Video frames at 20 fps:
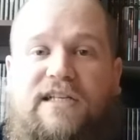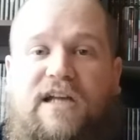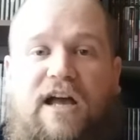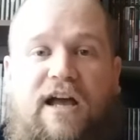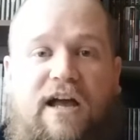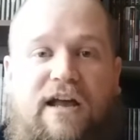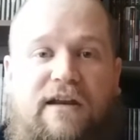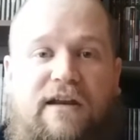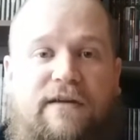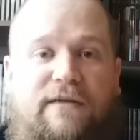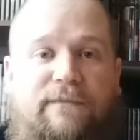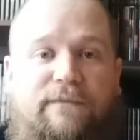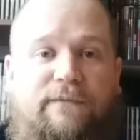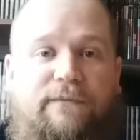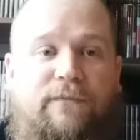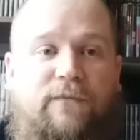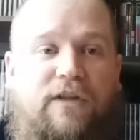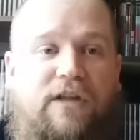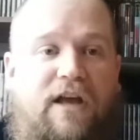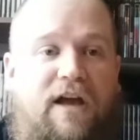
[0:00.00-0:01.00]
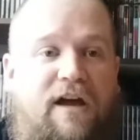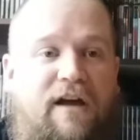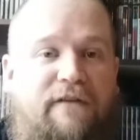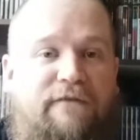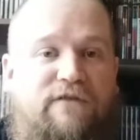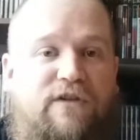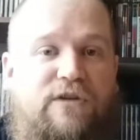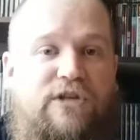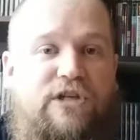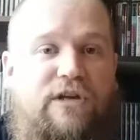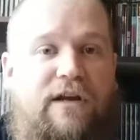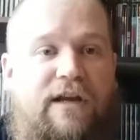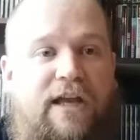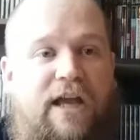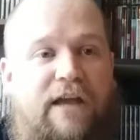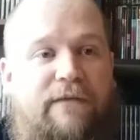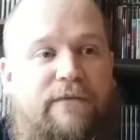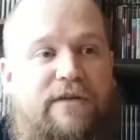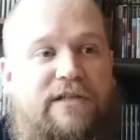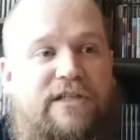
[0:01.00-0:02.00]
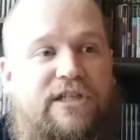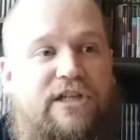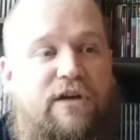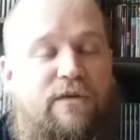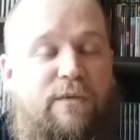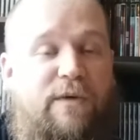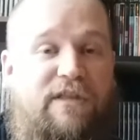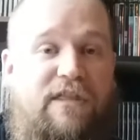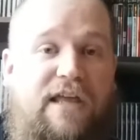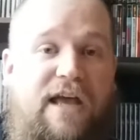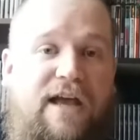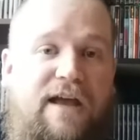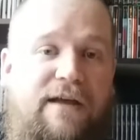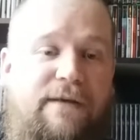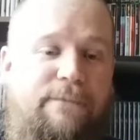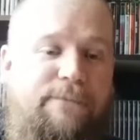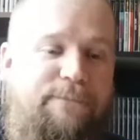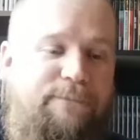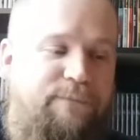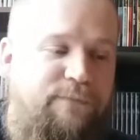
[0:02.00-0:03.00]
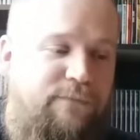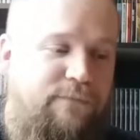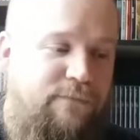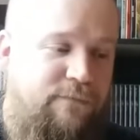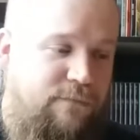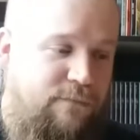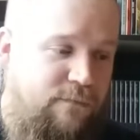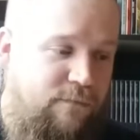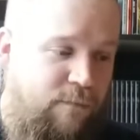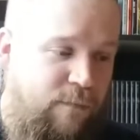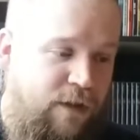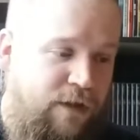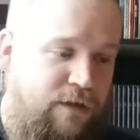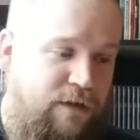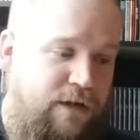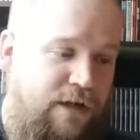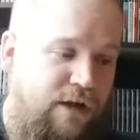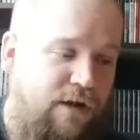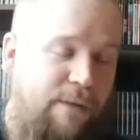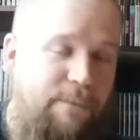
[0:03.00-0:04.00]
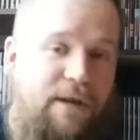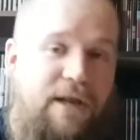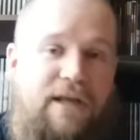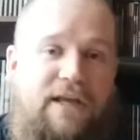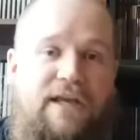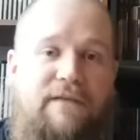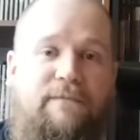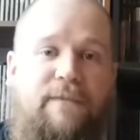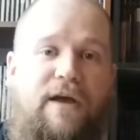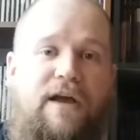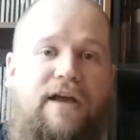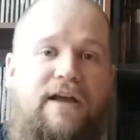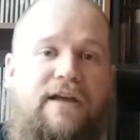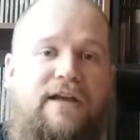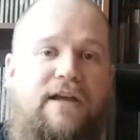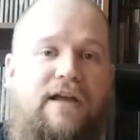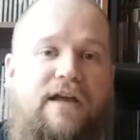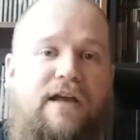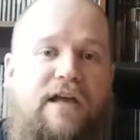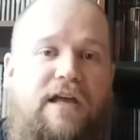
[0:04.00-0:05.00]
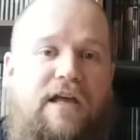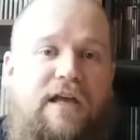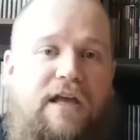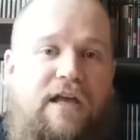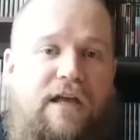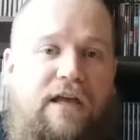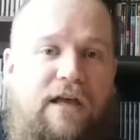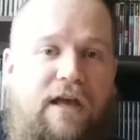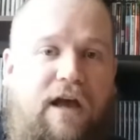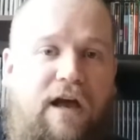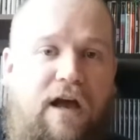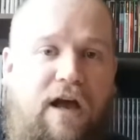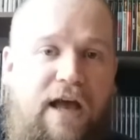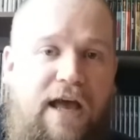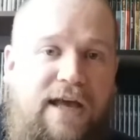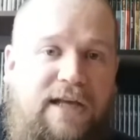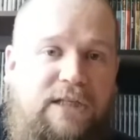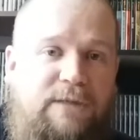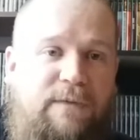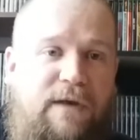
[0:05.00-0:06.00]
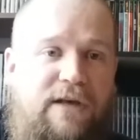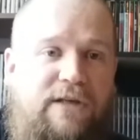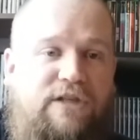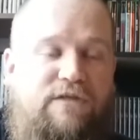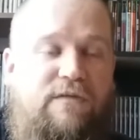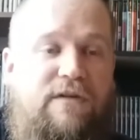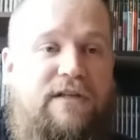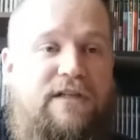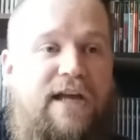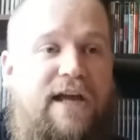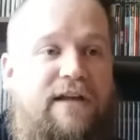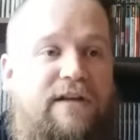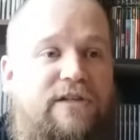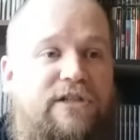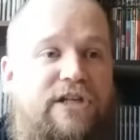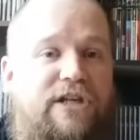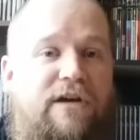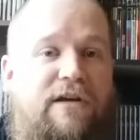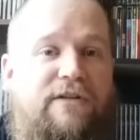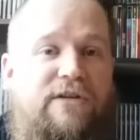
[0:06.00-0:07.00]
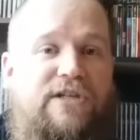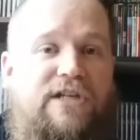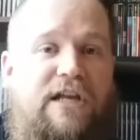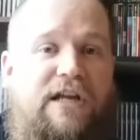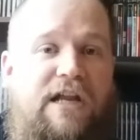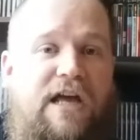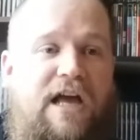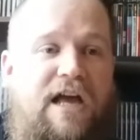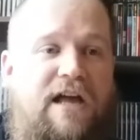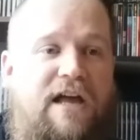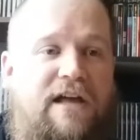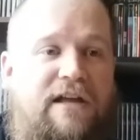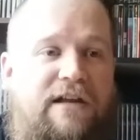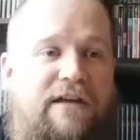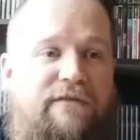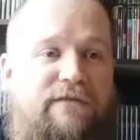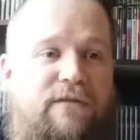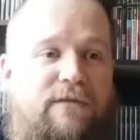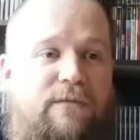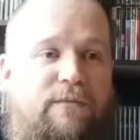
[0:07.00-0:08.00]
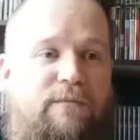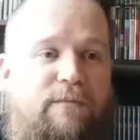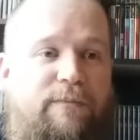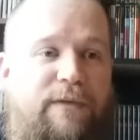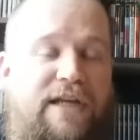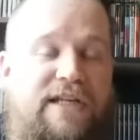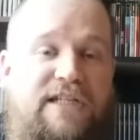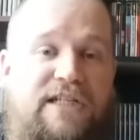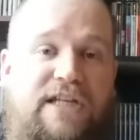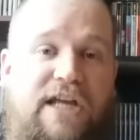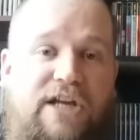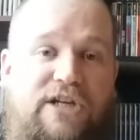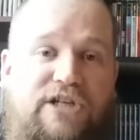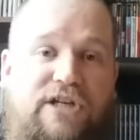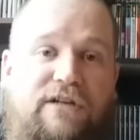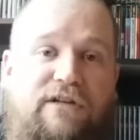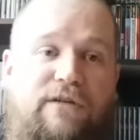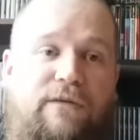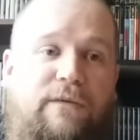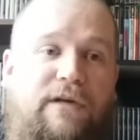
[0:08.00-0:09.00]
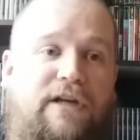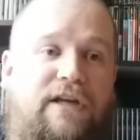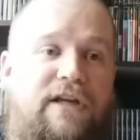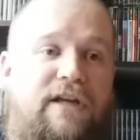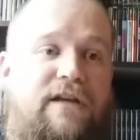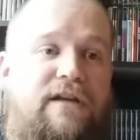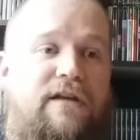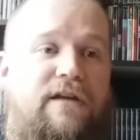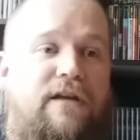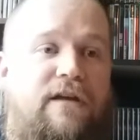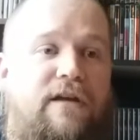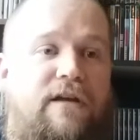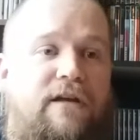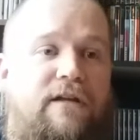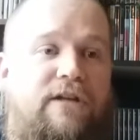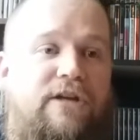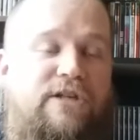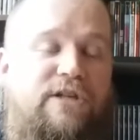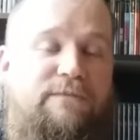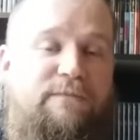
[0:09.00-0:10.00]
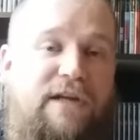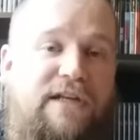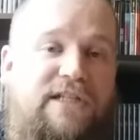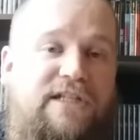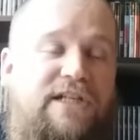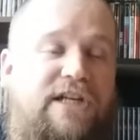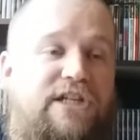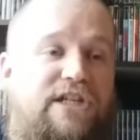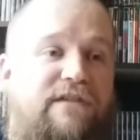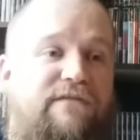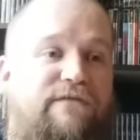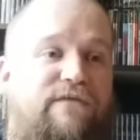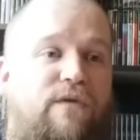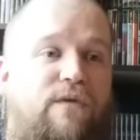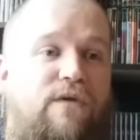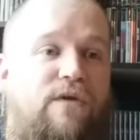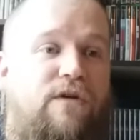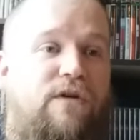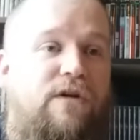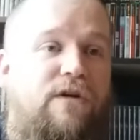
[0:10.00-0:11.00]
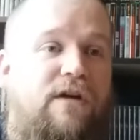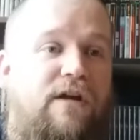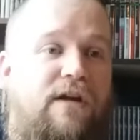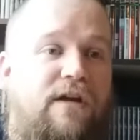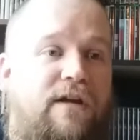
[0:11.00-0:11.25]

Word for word: on the future gaming. So with that, you know, I'm gonna keep buying uh, Xbox One titles. You know, there's a lot of PlayStation 3, there's PlayStation 4,